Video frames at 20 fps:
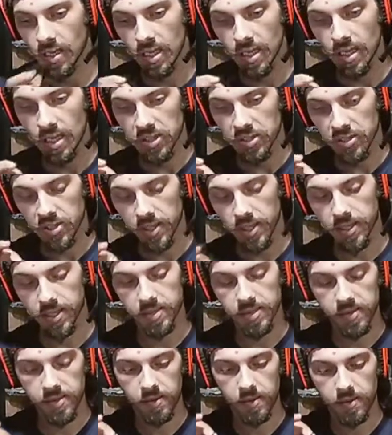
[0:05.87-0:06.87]
So let's
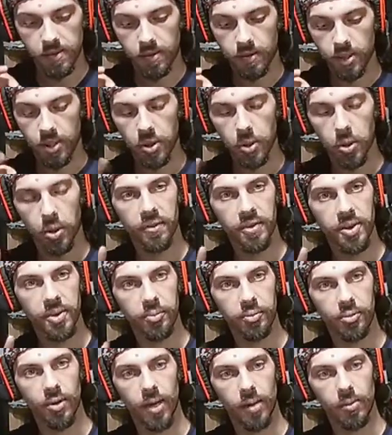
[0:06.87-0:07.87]
go over the
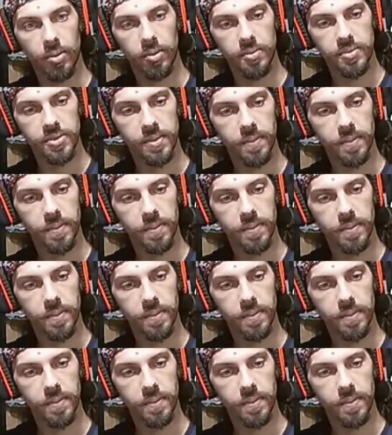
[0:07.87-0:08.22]
problems.